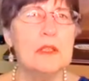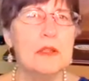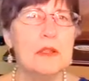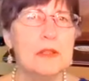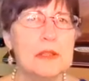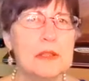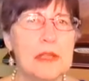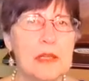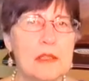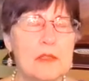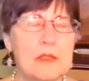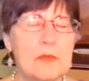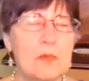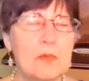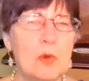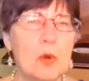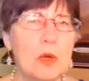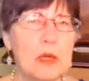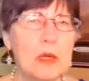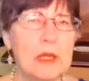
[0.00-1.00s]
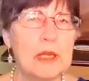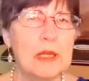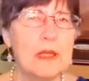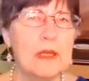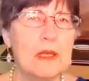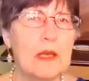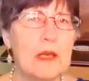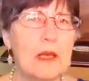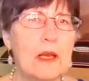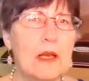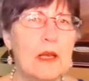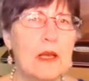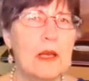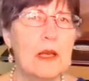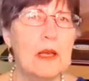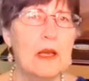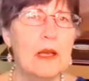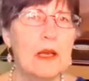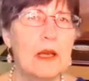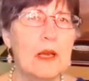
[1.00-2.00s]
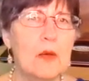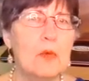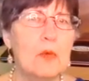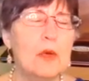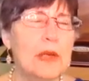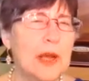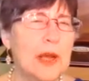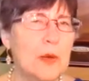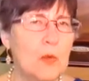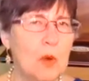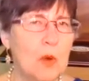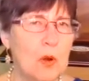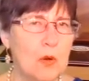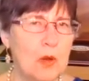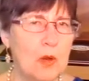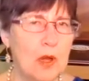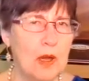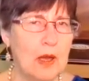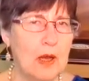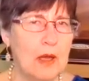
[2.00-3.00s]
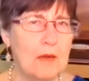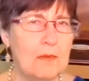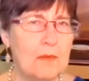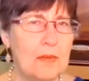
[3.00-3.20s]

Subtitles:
the next morning when I woke up